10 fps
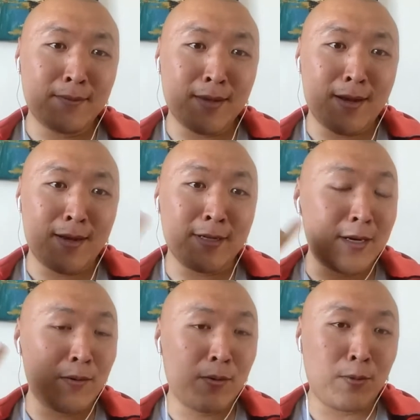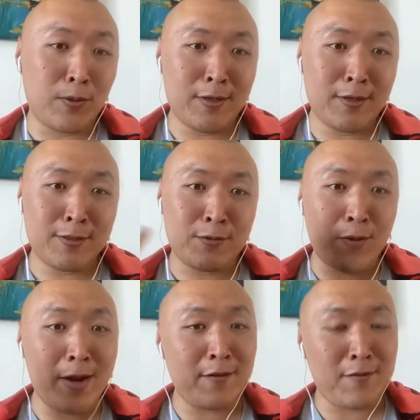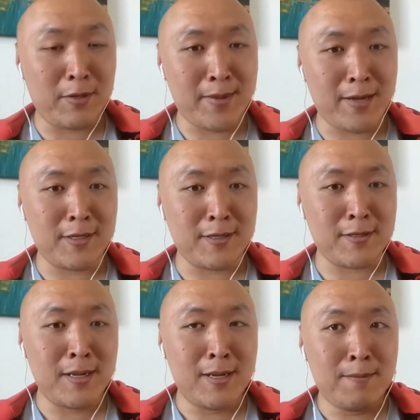a reward directly from these bounties.